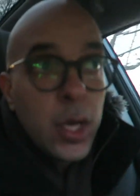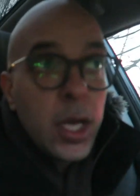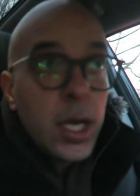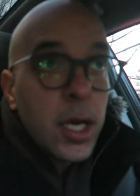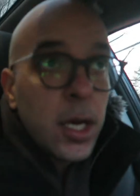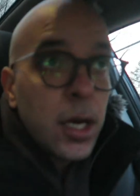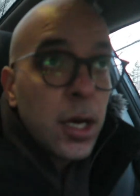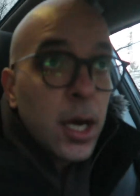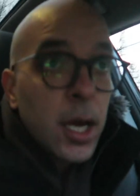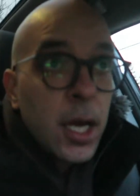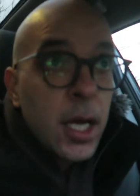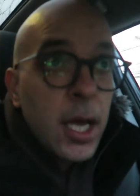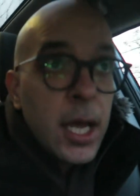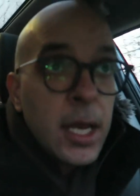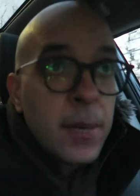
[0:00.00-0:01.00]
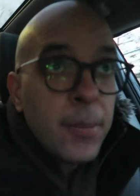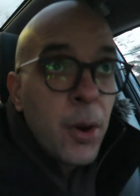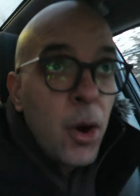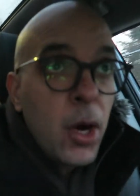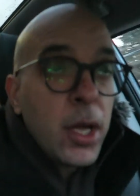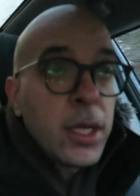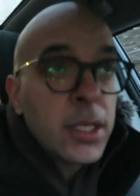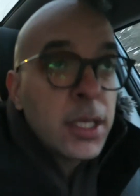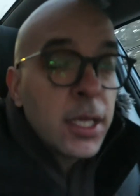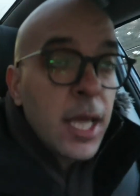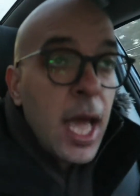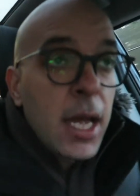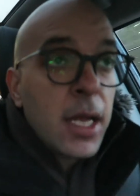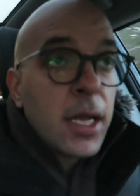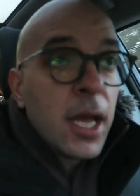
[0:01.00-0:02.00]
here in Burlington,
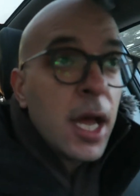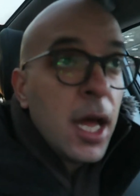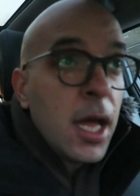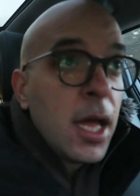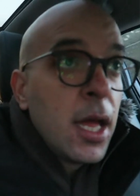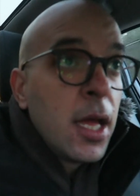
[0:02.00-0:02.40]
Canada,